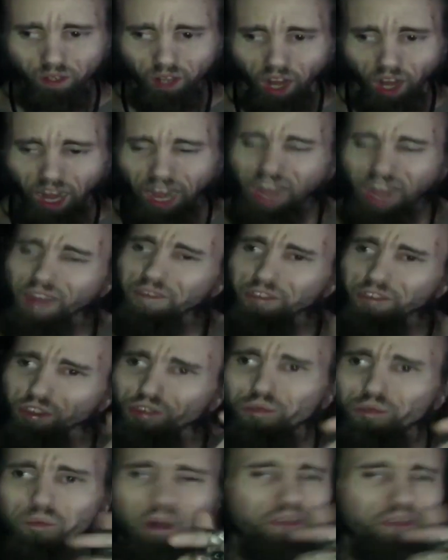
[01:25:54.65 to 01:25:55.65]
I have just
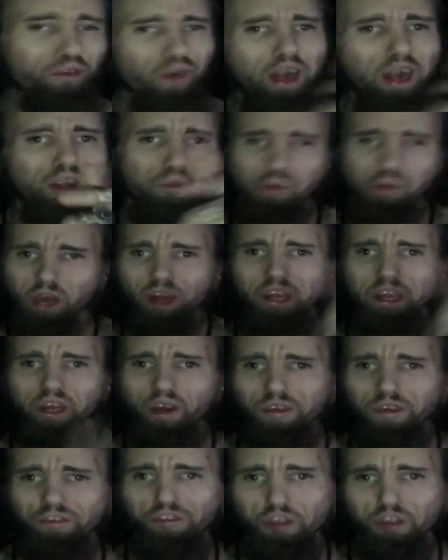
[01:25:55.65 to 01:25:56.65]
as much right to be on
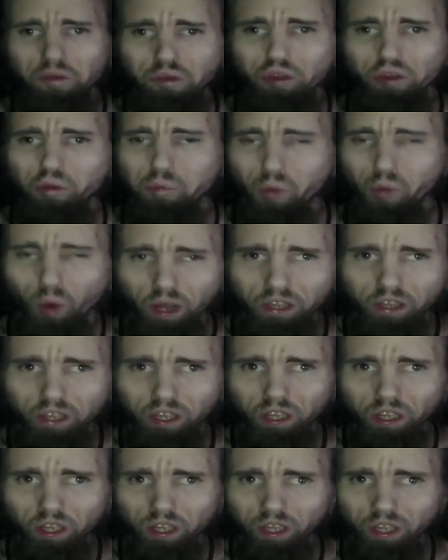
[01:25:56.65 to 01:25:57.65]
here as you do, boy.
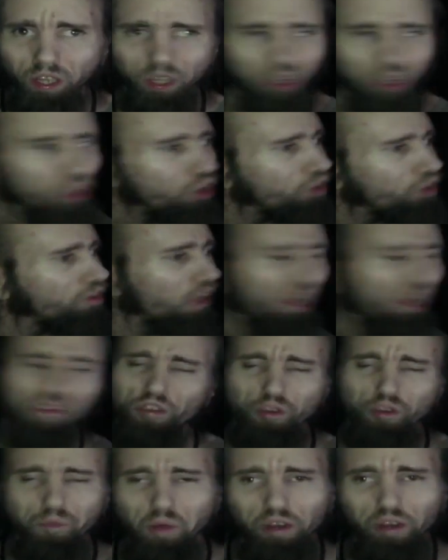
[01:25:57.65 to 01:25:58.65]
Just
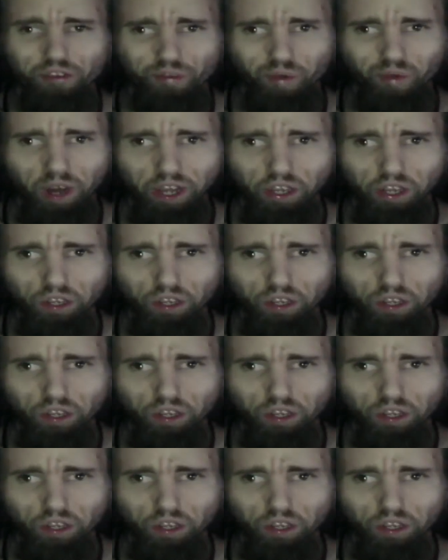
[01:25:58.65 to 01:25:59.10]
as much right